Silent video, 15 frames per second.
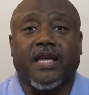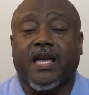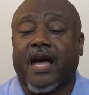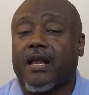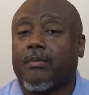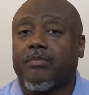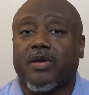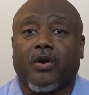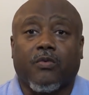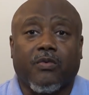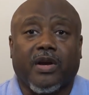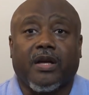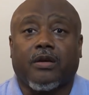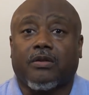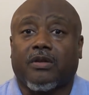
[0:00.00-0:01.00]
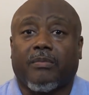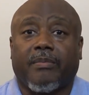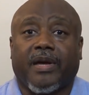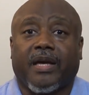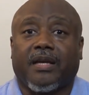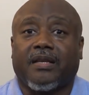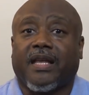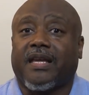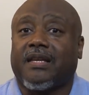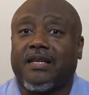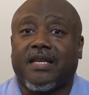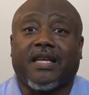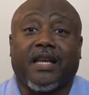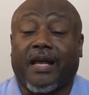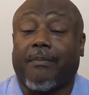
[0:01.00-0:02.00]
got to be around a man. They
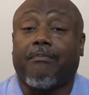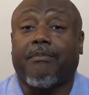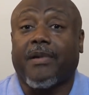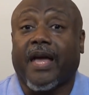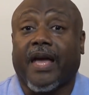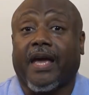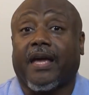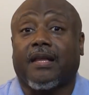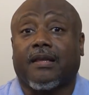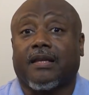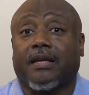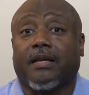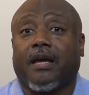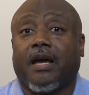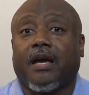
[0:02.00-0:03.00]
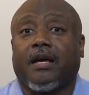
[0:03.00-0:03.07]
need it badly.